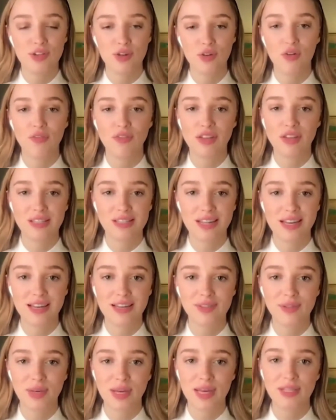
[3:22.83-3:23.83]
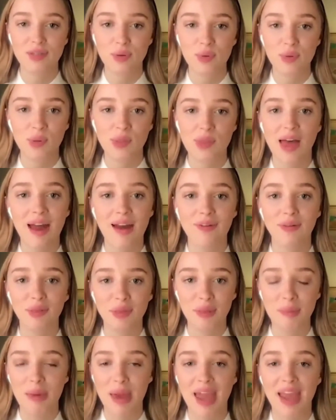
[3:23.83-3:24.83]
and obviously it's all there on
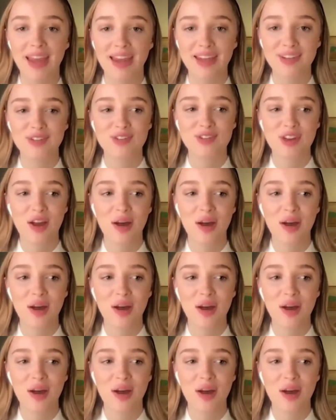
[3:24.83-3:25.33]
the page,